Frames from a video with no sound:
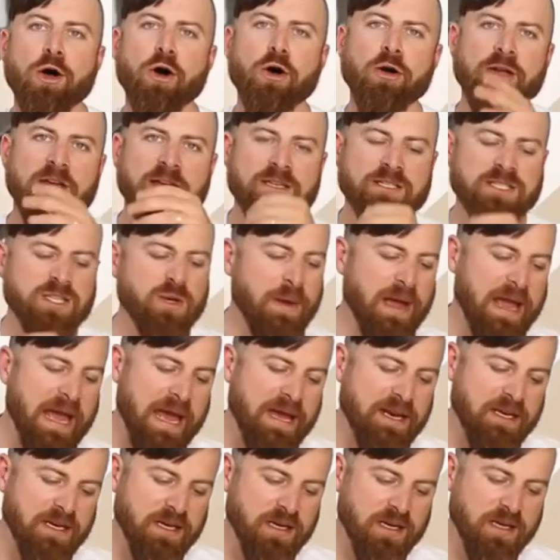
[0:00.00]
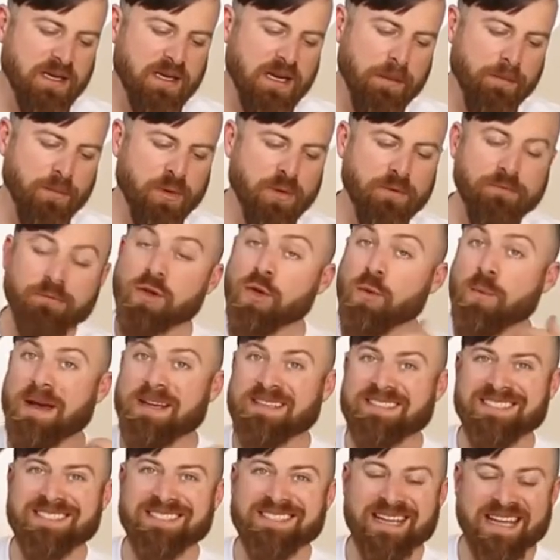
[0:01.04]
Okay, so I added in a number of
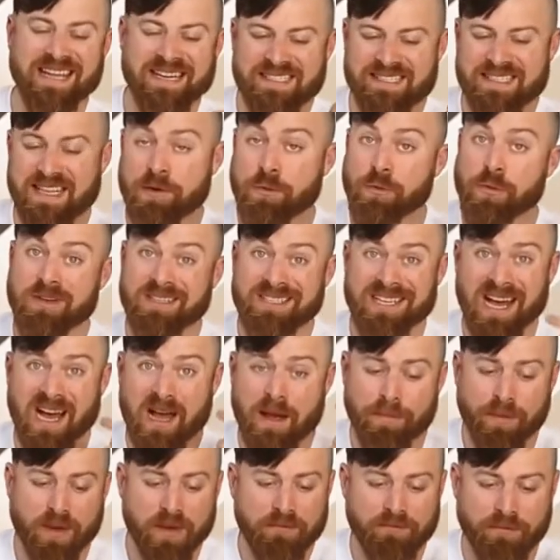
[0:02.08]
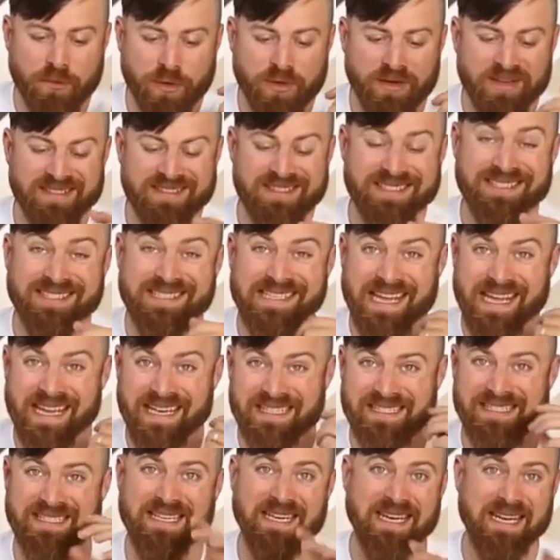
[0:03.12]
US states that are the top converting
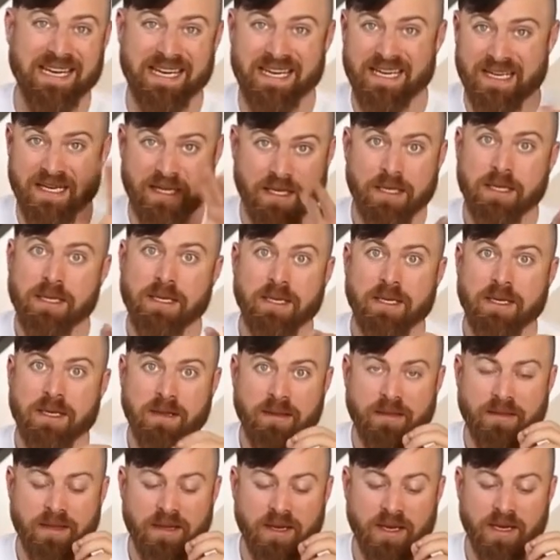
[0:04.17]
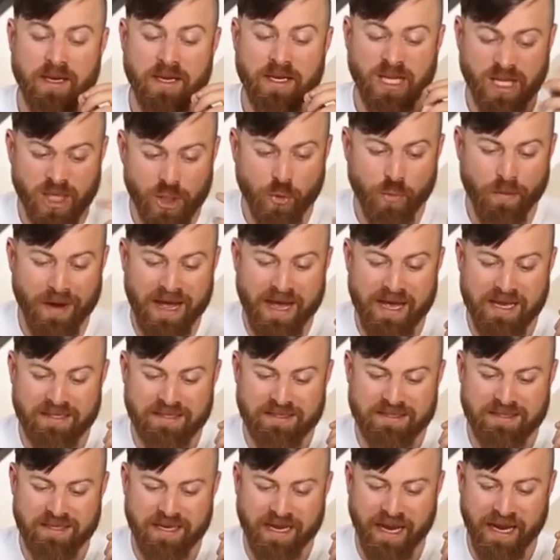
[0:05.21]
states in the
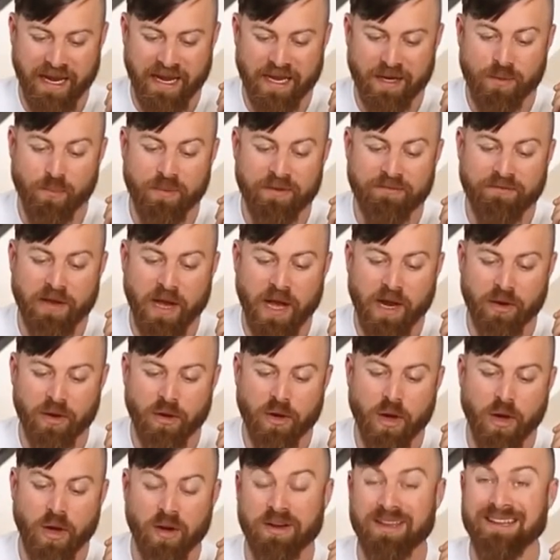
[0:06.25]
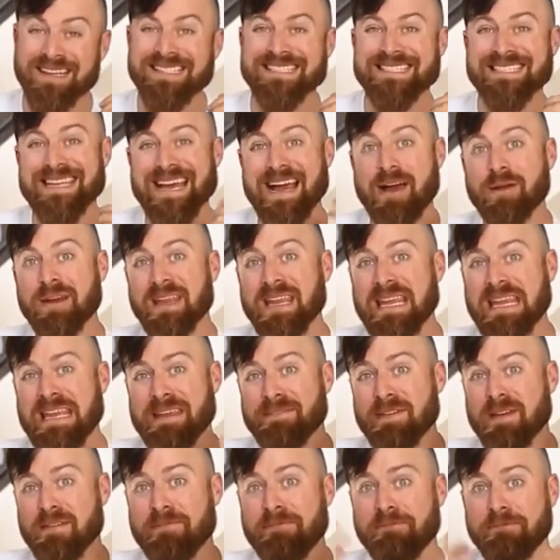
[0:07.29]
US, and we've got our audience down
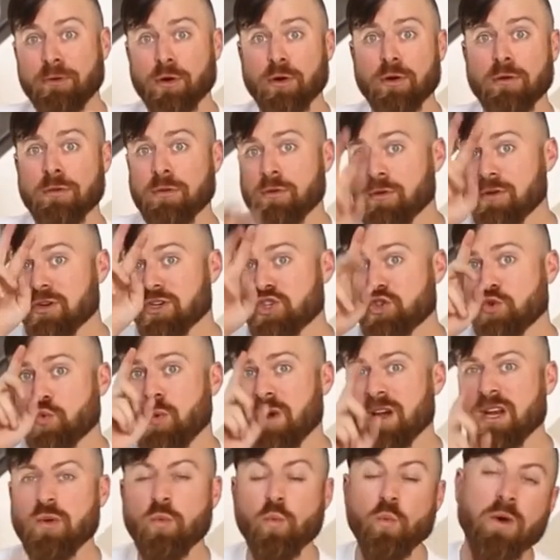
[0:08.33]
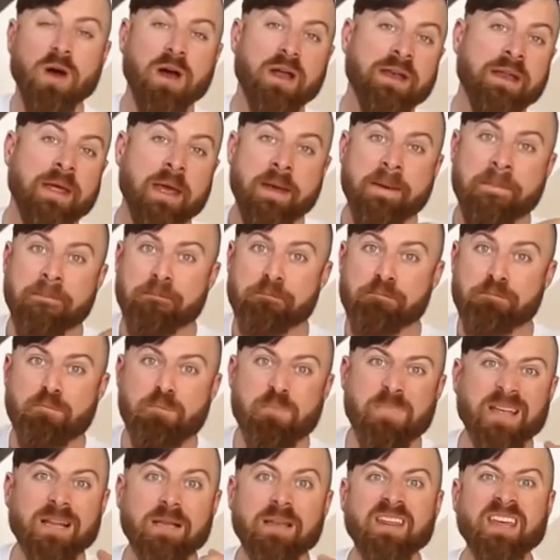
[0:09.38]
even further to 21
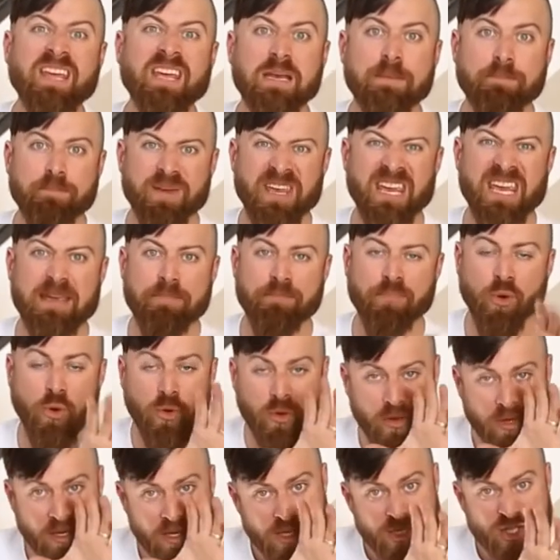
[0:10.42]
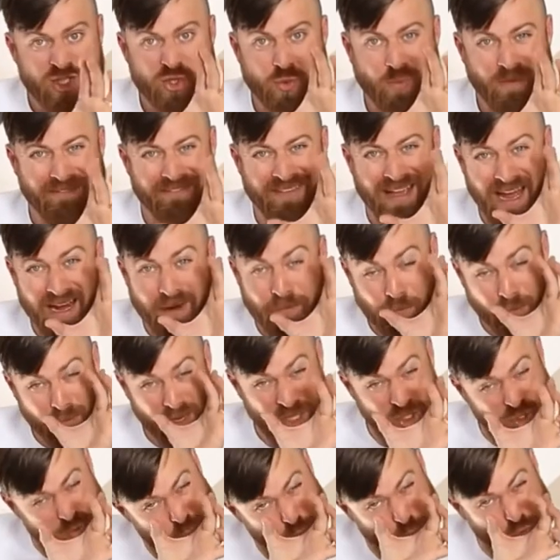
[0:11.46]
million people. So we've got a
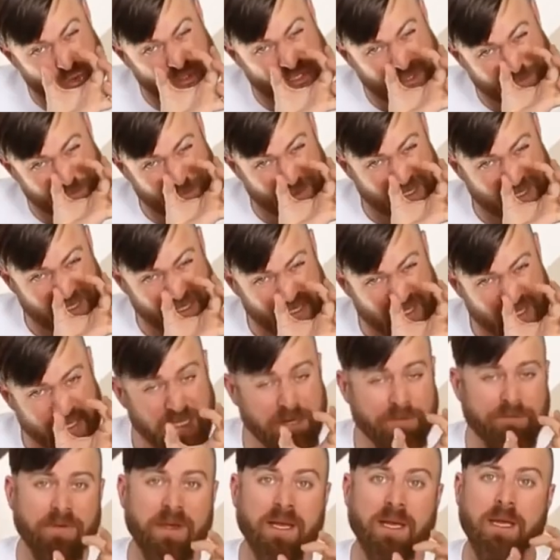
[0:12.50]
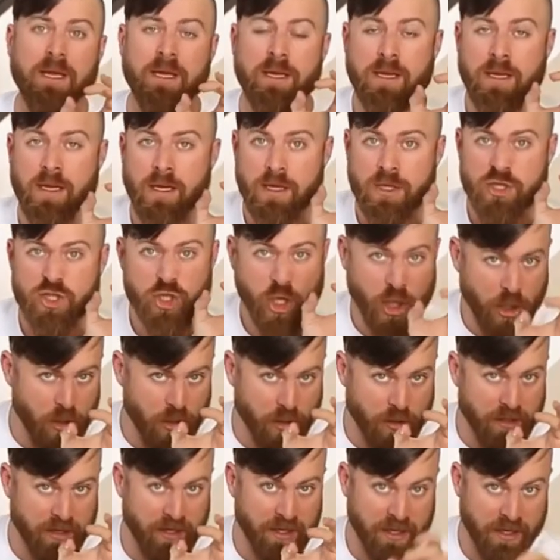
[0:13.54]
much more specific
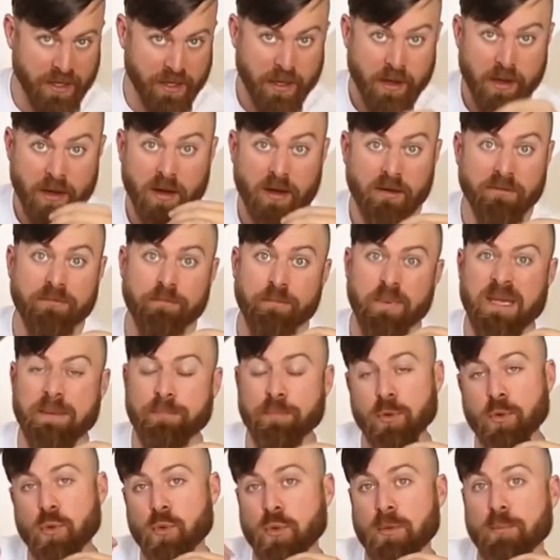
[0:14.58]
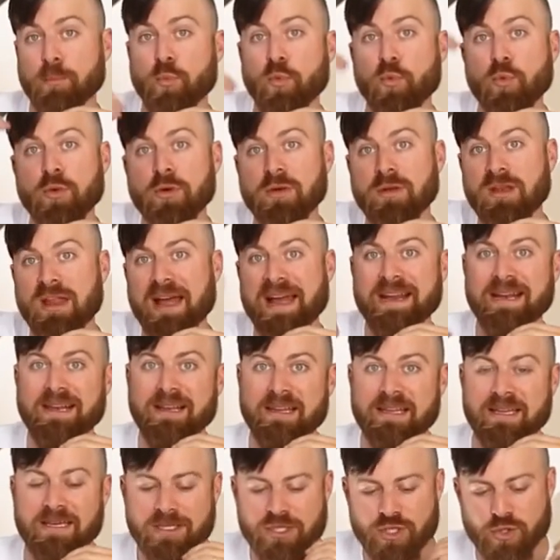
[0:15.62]
targeting of people who are more
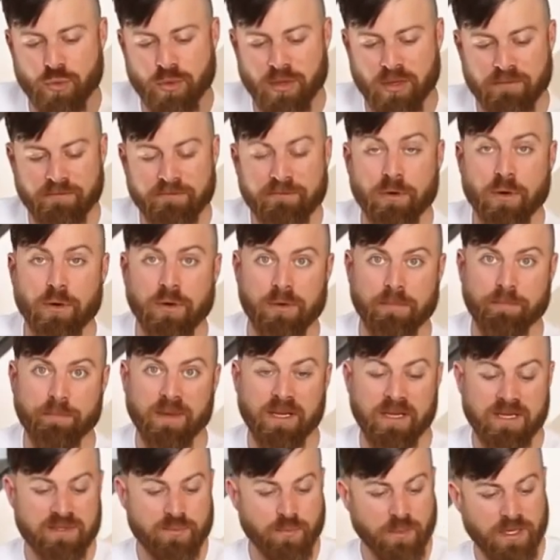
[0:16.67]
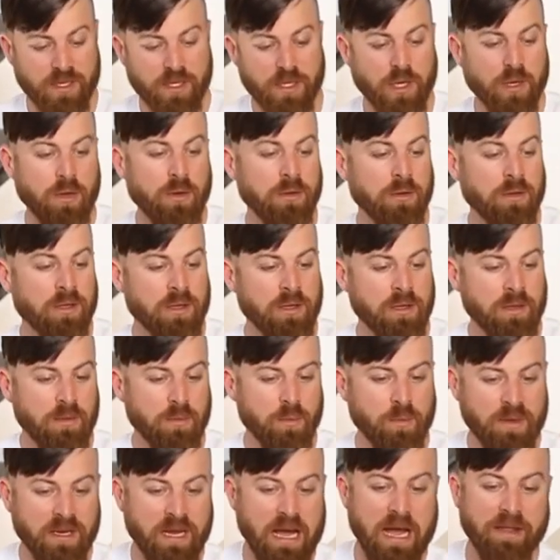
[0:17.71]
likely to convert because we know
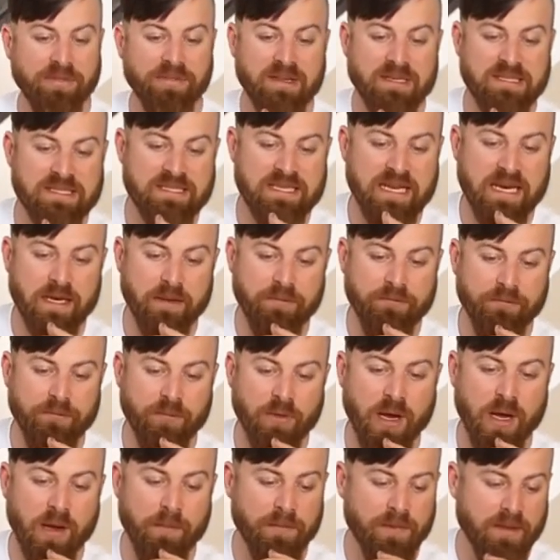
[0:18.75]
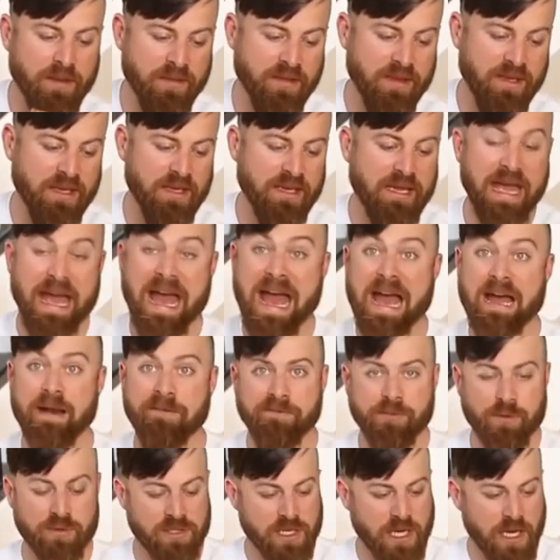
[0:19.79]
we got this data from the
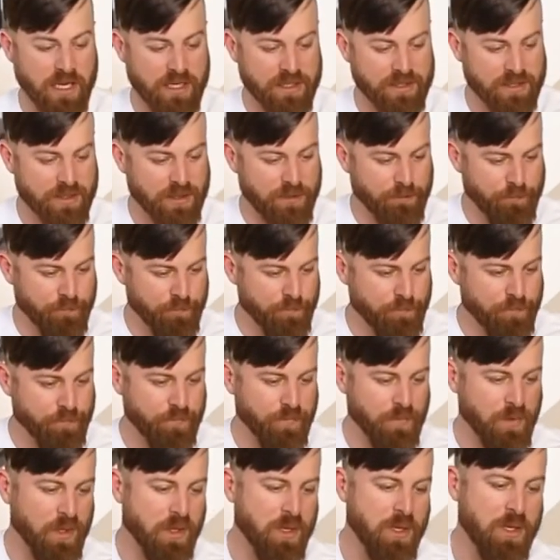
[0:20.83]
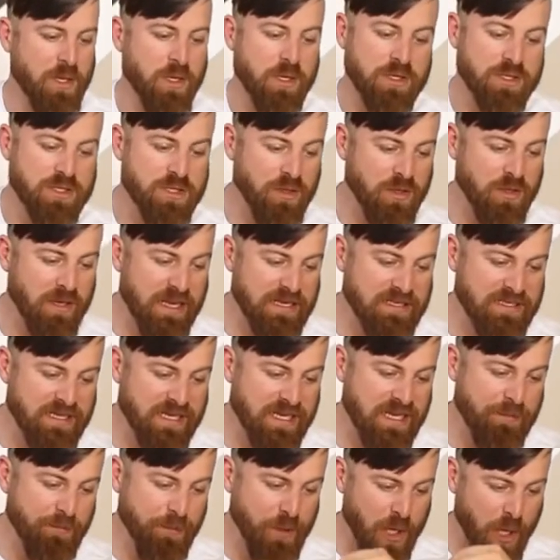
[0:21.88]
advertiser. So let's
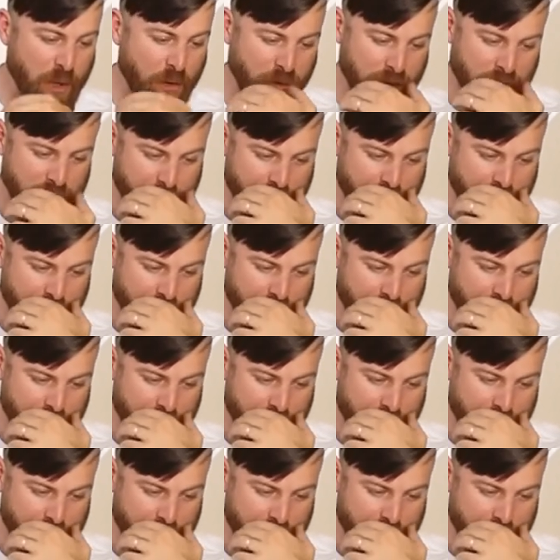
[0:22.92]
keep going.